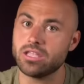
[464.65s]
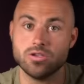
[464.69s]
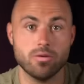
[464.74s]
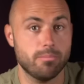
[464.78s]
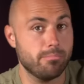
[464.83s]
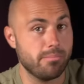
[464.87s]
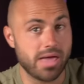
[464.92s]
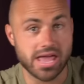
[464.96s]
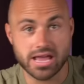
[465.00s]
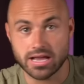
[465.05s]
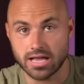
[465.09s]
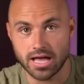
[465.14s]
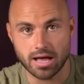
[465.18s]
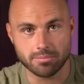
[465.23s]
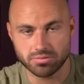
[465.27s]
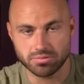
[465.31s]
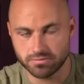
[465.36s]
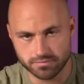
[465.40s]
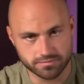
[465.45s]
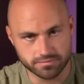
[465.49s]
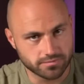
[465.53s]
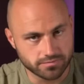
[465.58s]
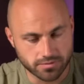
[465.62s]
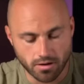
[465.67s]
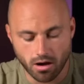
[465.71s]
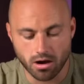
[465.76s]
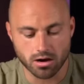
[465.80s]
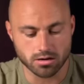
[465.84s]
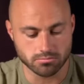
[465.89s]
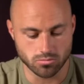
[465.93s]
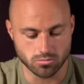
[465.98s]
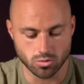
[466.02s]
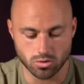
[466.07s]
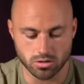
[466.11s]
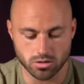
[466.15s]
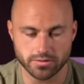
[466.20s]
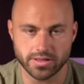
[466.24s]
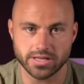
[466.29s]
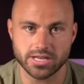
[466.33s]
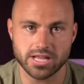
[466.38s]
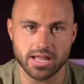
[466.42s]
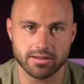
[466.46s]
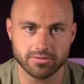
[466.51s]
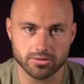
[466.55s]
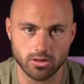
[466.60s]
you make up far more than
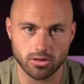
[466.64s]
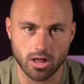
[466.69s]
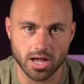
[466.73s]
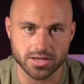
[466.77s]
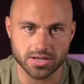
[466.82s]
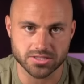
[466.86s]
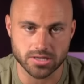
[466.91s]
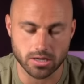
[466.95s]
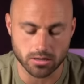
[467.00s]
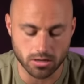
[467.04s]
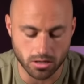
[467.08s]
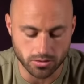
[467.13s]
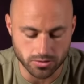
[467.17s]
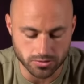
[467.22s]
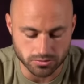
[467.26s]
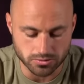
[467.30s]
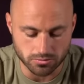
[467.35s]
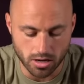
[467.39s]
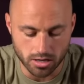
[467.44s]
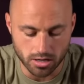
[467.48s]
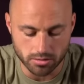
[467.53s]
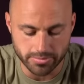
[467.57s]
you ever lost on all those wrong